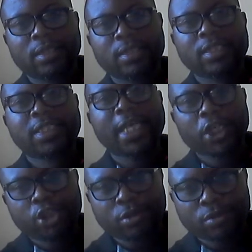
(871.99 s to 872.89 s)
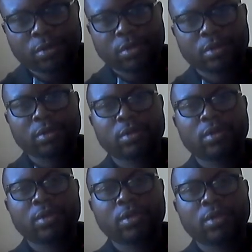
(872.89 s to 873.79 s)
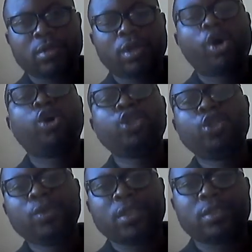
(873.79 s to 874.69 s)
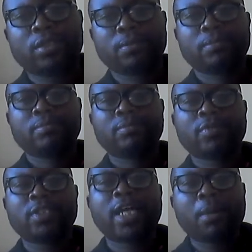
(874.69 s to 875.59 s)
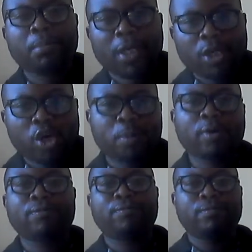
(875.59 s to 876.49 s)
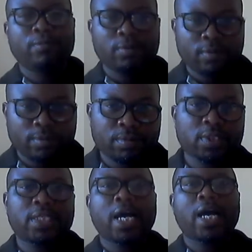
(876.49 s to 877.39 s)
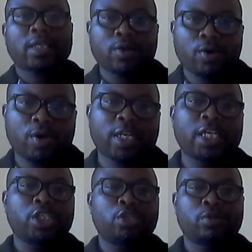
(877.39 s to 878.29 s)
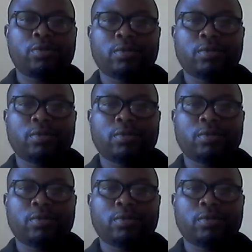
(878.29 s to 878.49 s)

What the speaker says: sections, or units that are made up of that organization.